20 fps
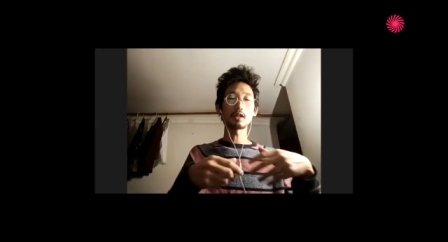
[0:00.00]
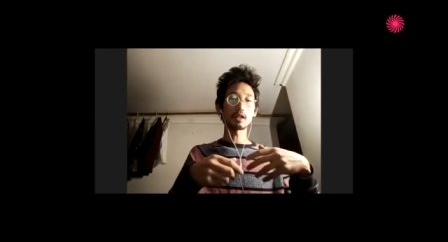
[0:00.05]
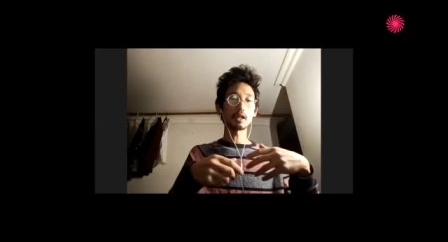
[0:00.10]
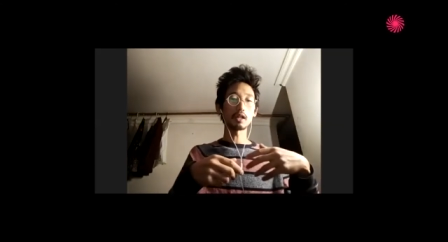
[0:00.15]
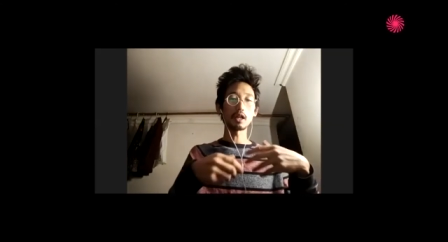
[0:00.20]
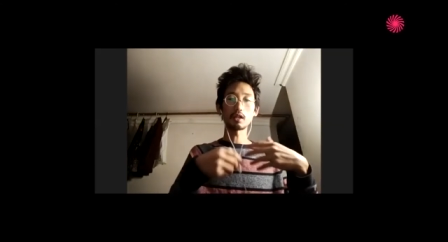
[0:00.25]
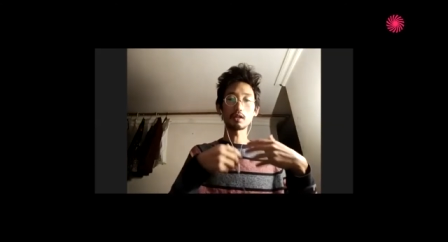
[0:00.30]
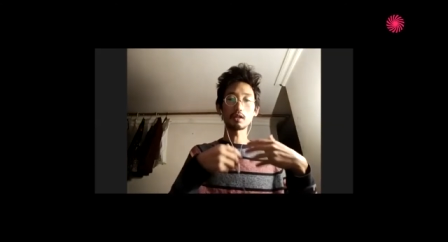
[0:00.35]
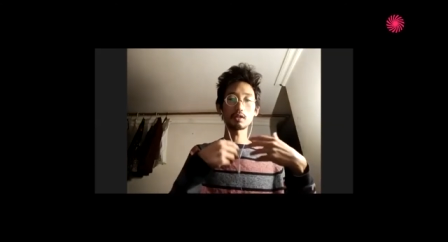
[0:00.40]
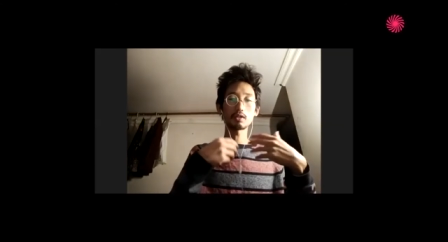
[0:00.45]

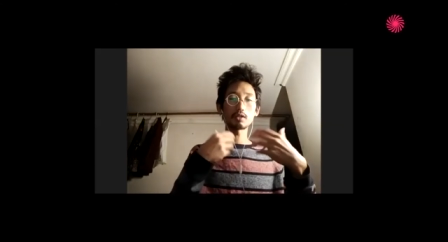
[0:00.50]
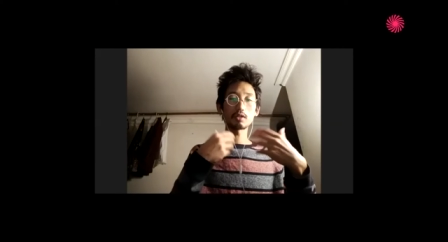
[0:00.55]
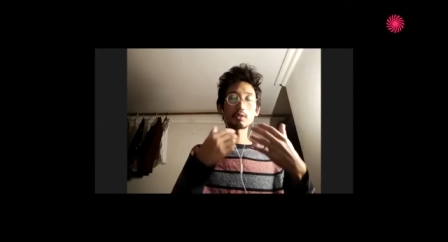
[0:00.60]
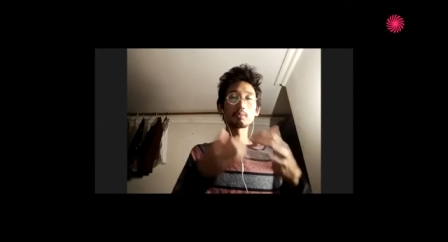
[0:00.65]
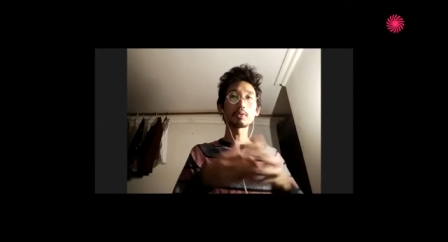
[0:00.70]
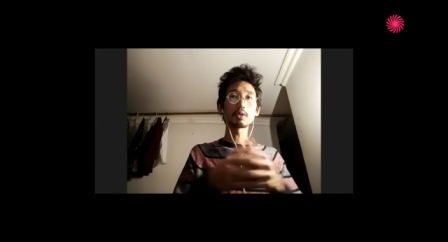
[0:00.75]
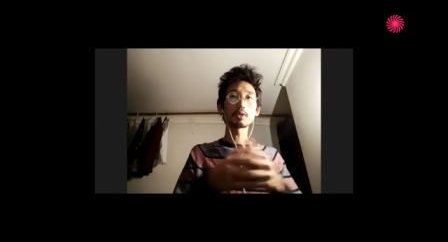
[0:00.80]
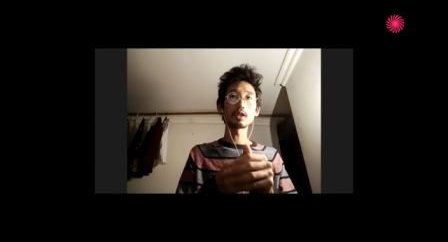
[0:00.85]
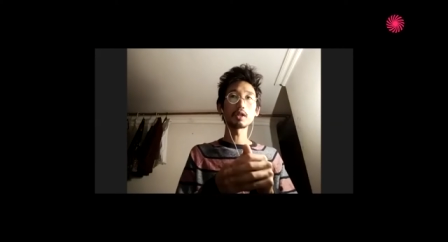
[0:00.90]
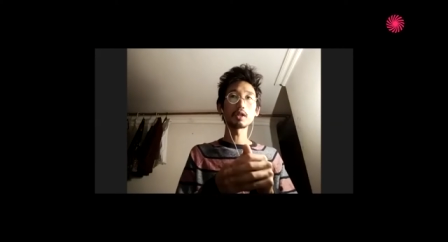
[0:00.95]
I
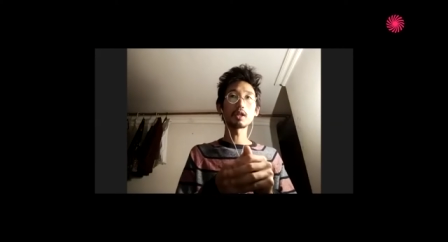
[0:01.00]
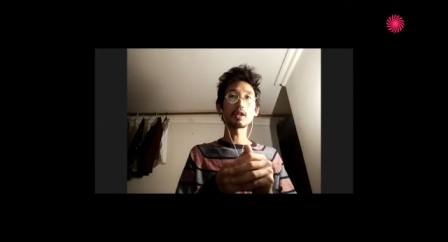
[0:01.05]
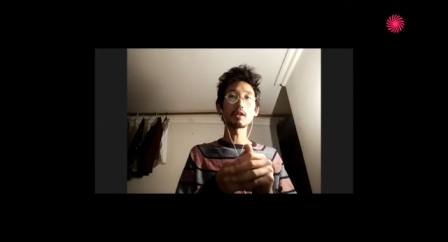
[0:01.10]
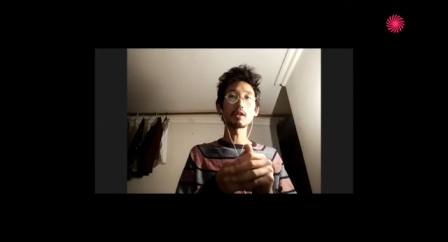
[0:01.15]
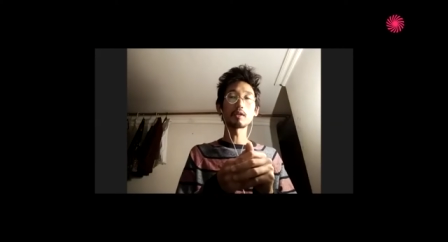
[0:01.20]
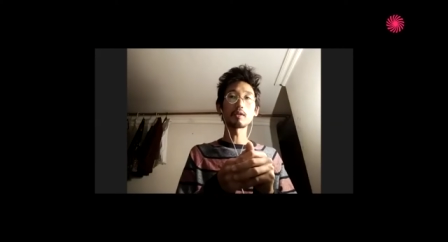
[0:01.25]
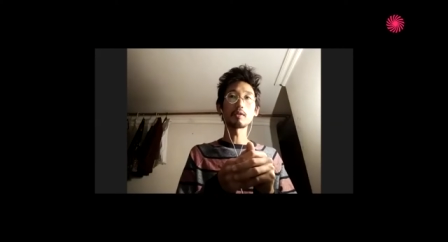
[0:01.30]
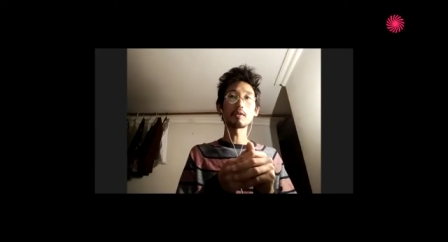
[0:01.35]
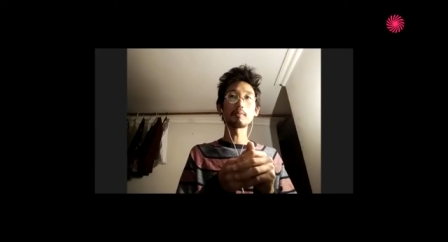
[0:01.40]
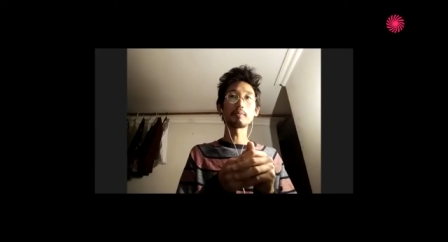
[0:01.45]
completely
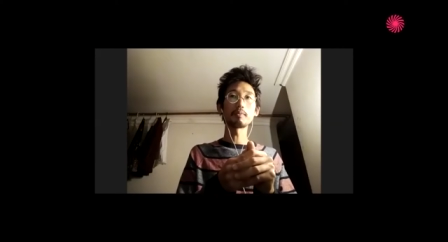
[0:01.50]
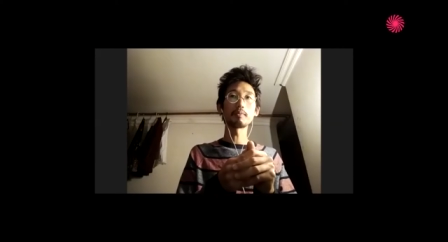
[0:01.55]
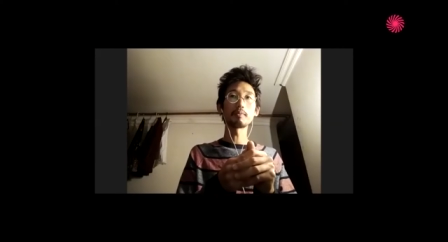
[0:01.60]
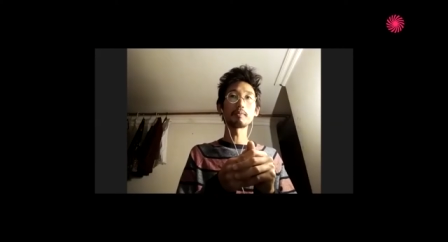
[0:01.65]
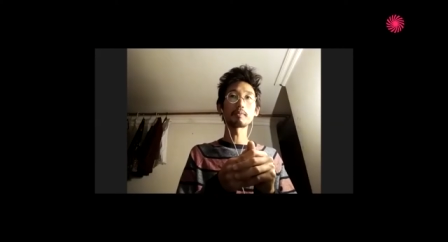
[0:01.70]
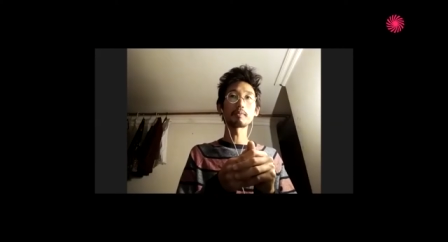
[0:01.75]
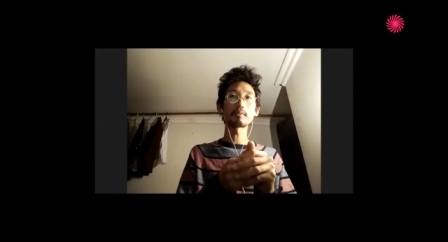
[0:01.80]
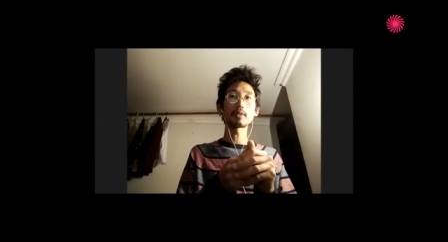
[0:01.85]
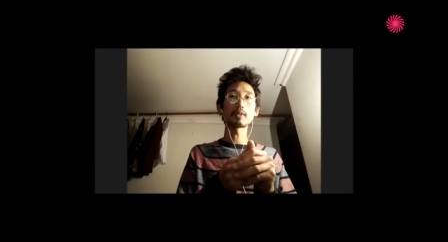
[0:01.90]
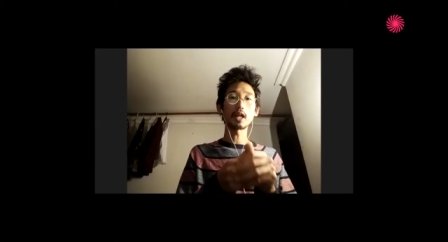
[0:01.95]

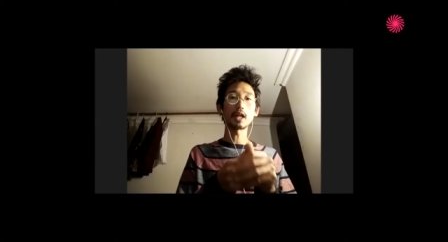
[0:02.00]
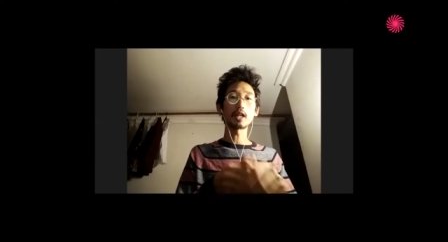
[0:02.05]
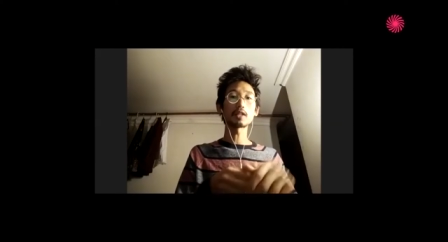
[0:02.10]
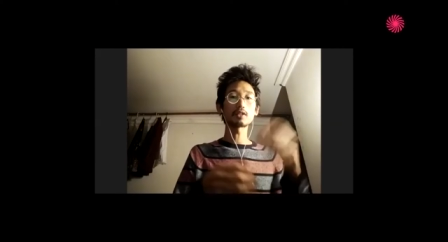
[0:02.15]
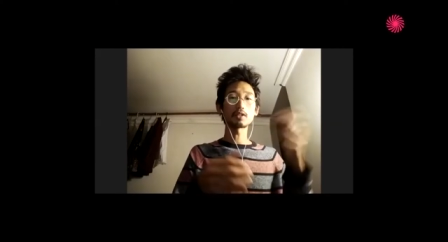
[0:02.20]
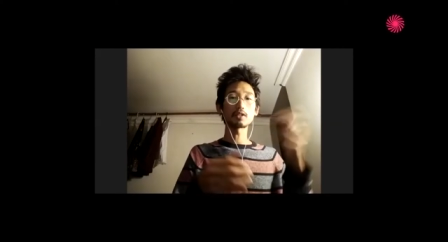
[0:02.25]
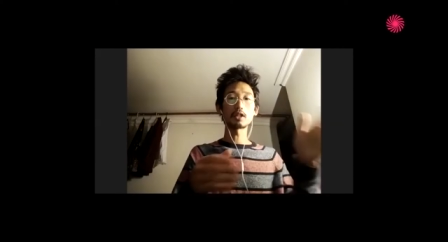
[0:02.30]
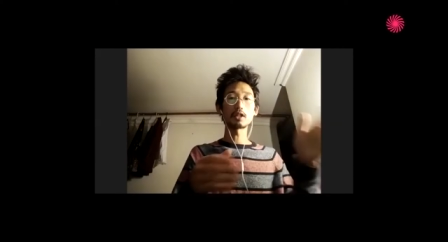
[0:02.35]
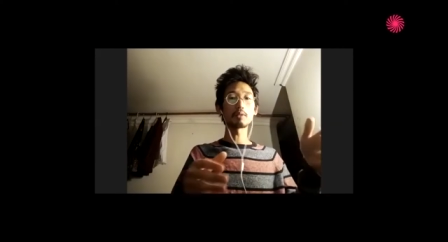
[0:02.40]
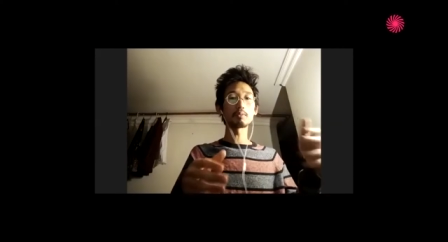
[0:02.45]
um,
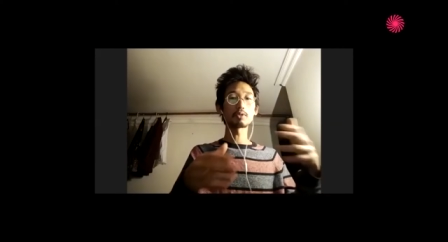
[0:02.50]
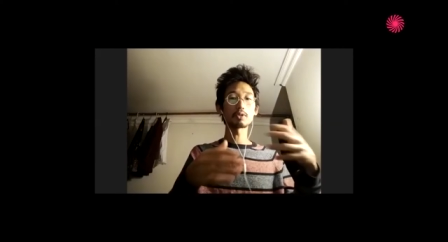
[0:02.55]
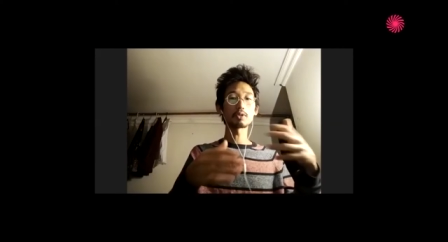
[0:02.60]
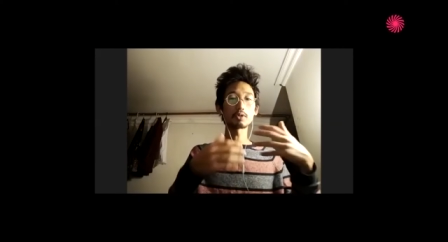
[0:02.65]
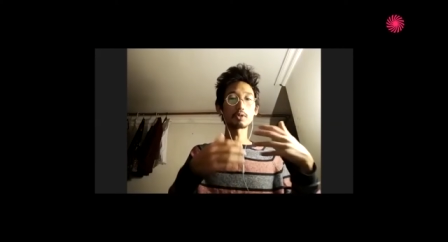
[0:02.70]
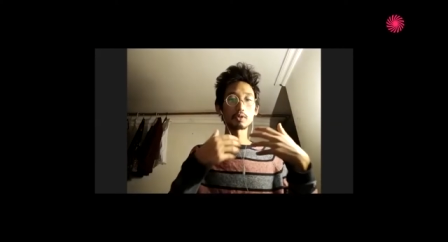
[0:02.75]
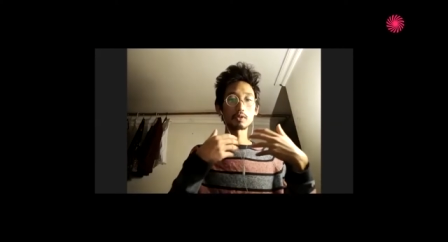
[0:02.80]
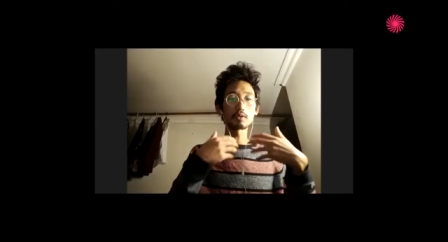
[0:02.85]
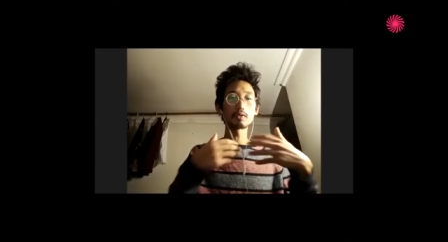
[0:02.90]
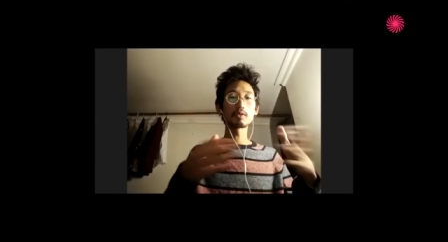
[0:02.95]
asked them
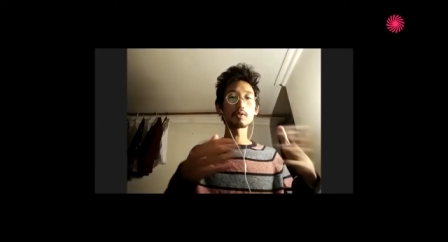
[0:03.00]
to